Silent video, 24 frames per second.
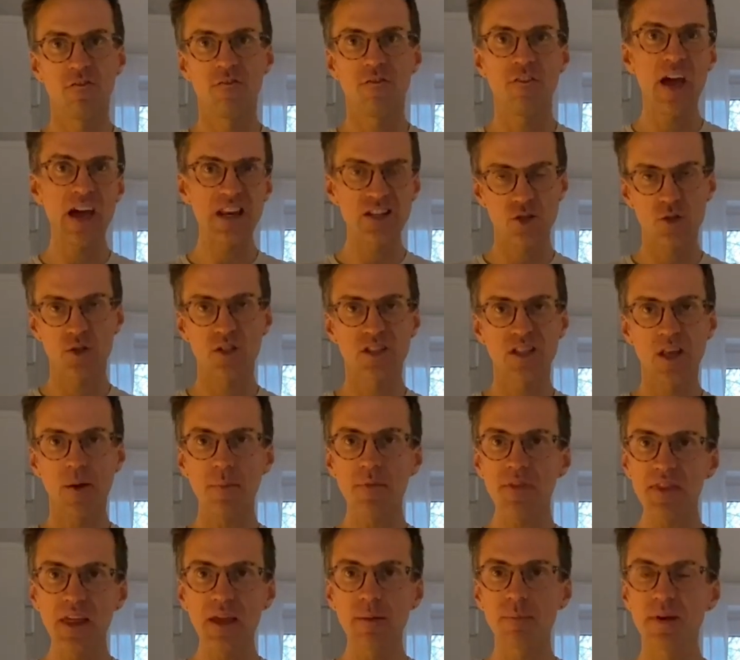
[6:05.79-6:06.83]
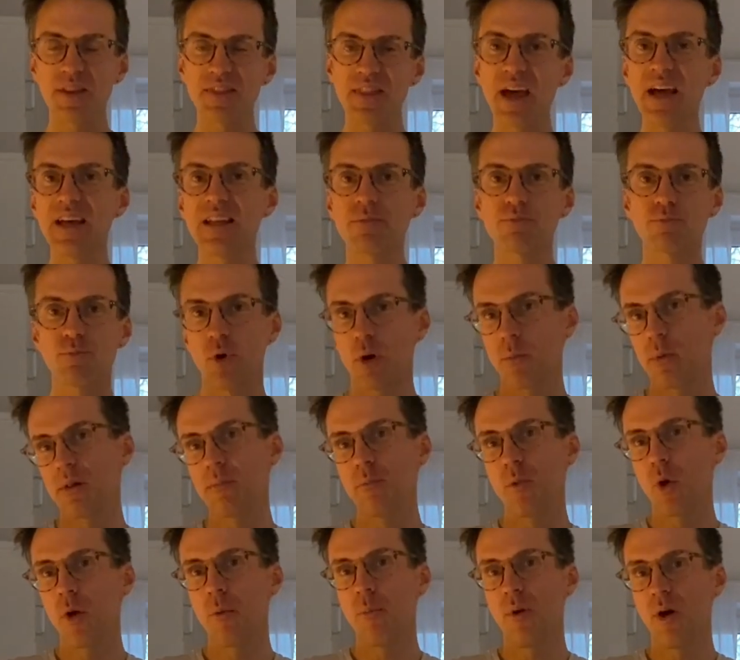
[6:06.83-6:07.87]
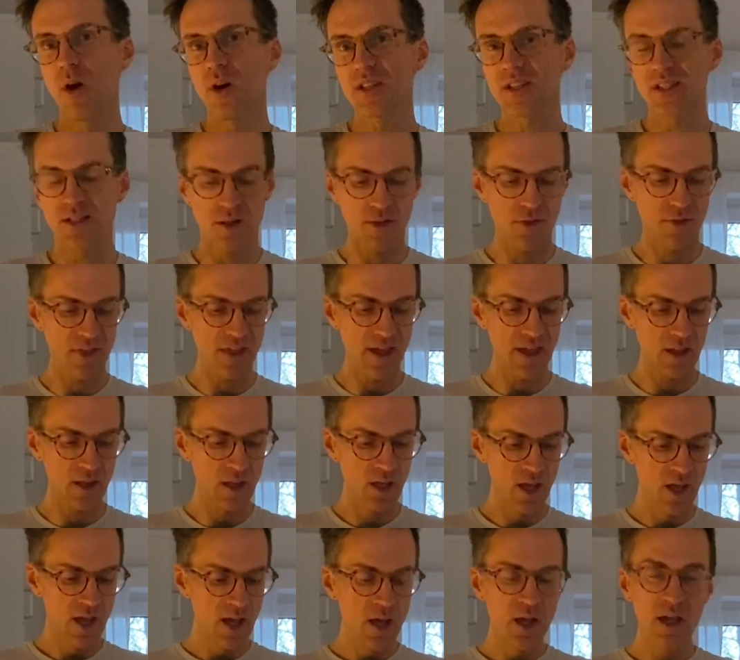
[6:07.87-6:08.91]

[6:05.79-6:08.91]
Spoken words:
fat or something, but that is probably more a personal thing.